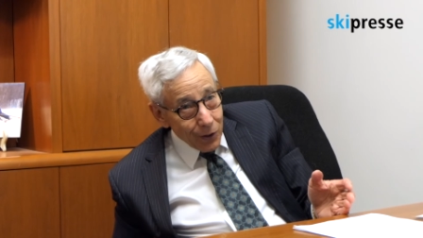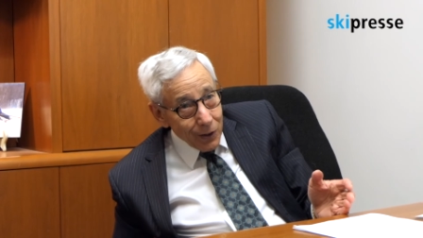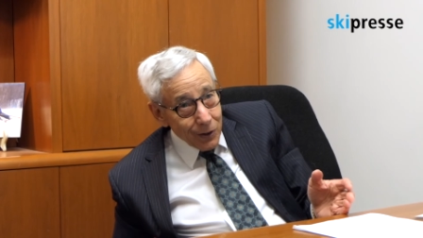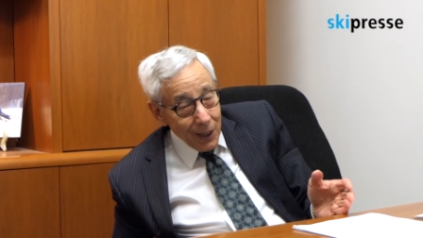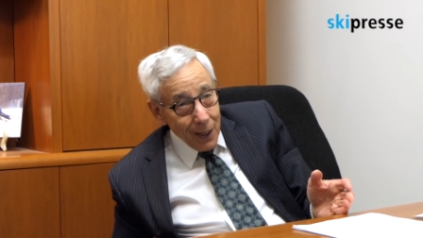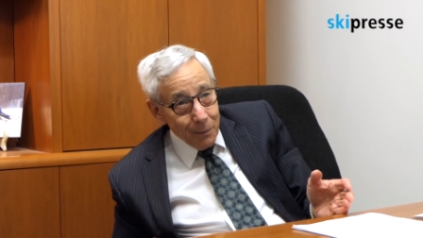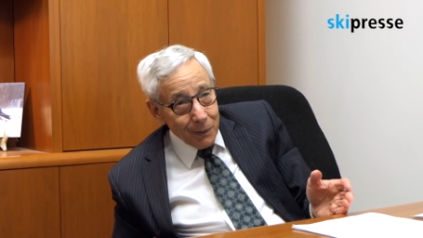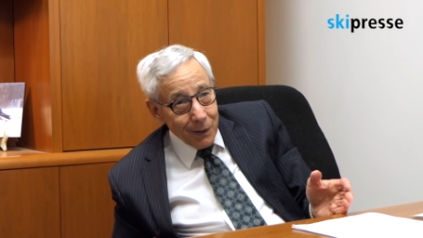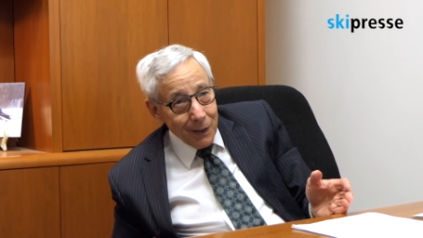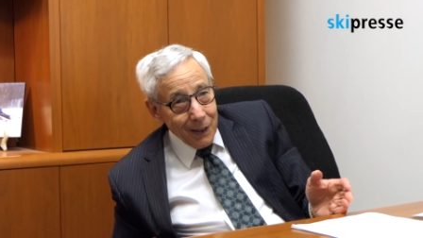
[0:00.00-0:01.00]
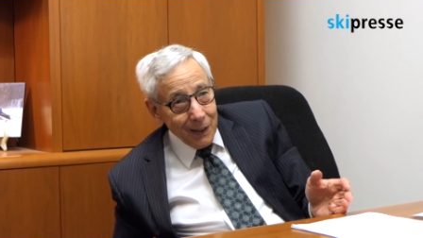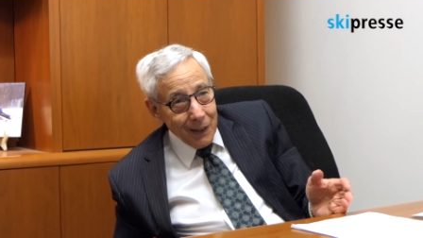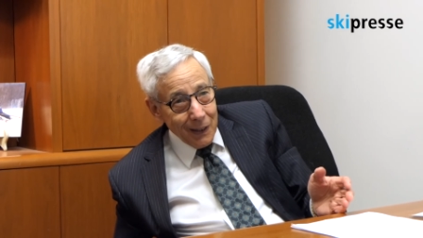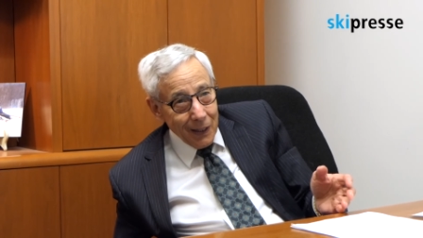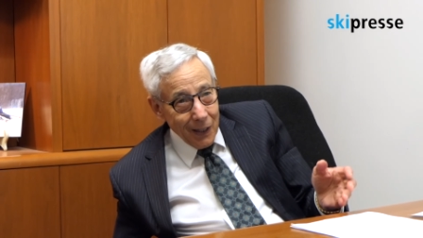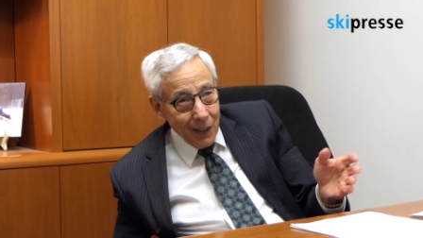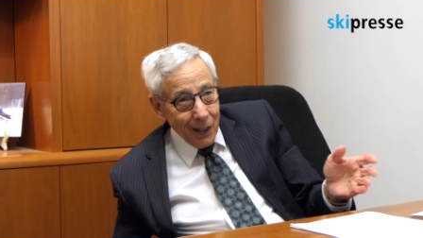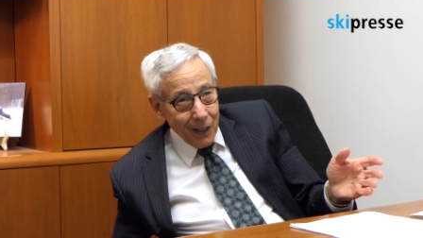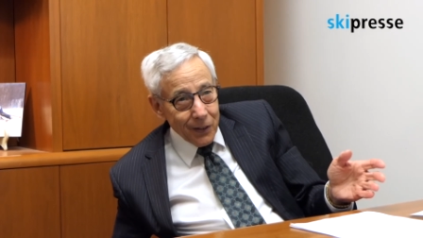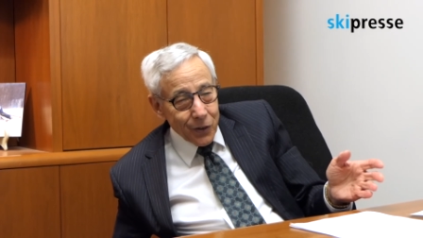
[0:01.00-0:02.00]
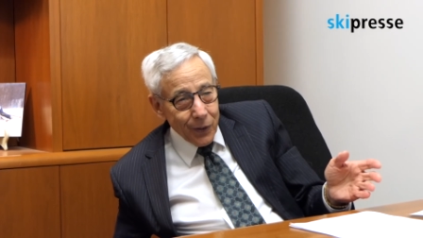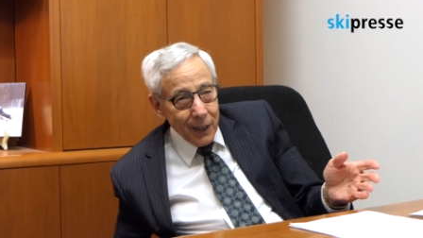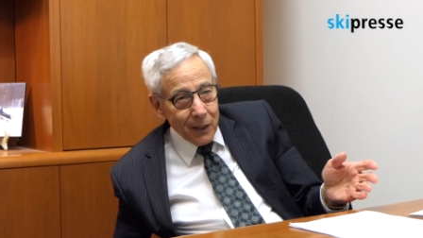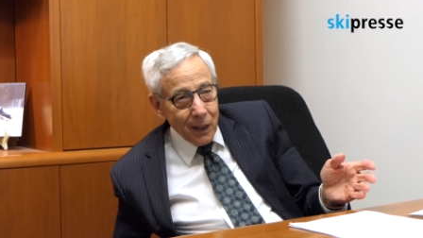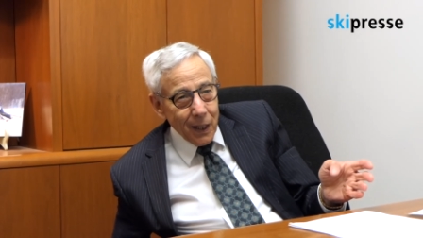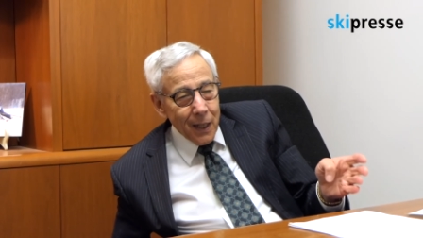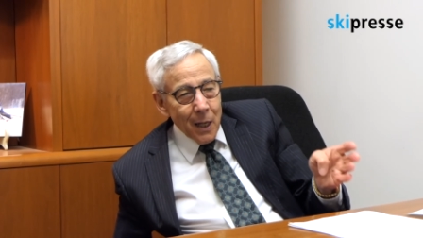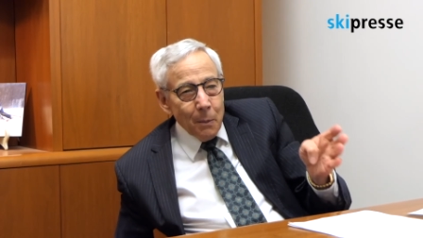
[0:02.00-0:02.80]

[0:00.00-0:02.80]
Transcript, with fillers: the same to the untrained eye,